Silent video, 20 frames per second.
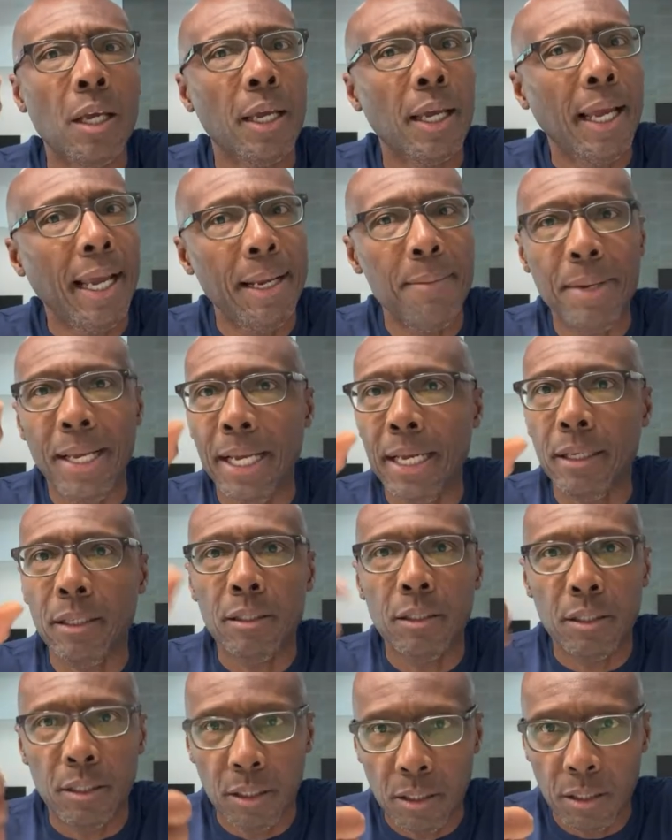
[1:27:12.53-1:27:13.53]
Hey, man,
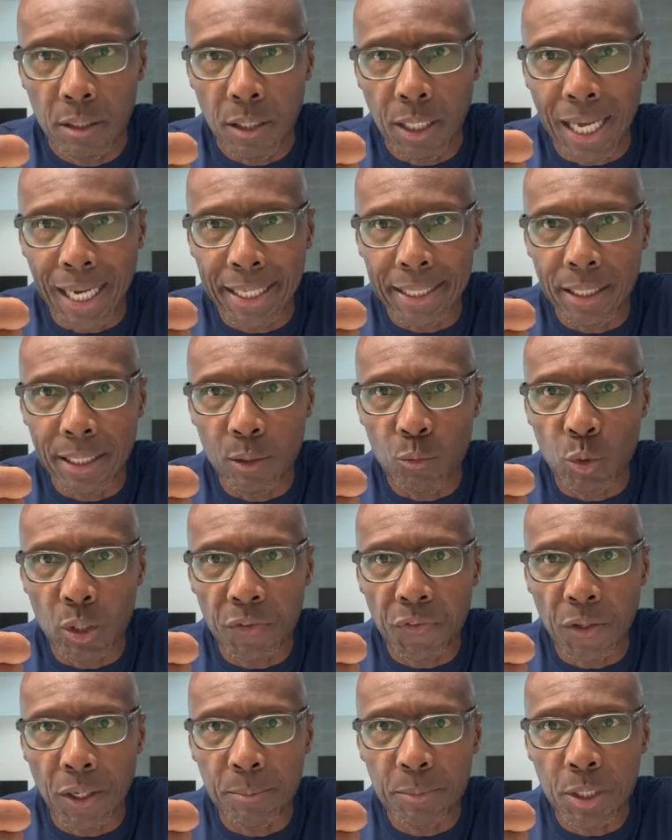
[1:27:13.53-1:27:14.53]
lock it in with
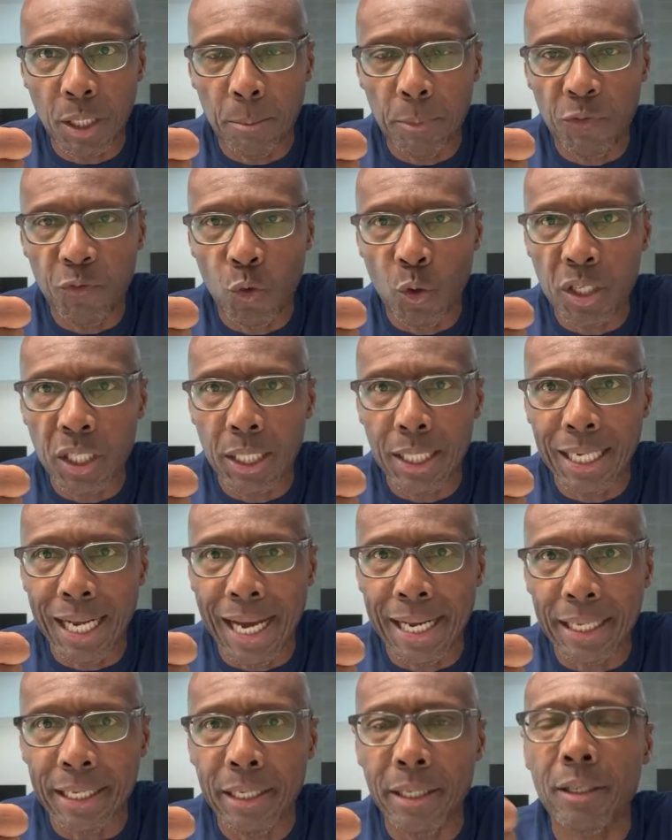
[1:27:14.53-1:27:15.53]
a thumbs up before you get
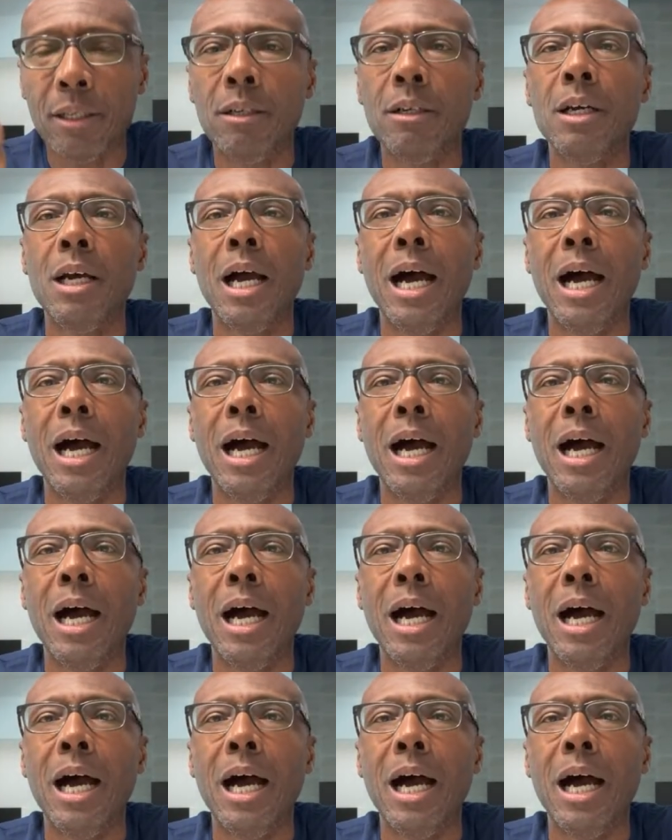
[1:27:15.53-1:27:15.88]
out of here.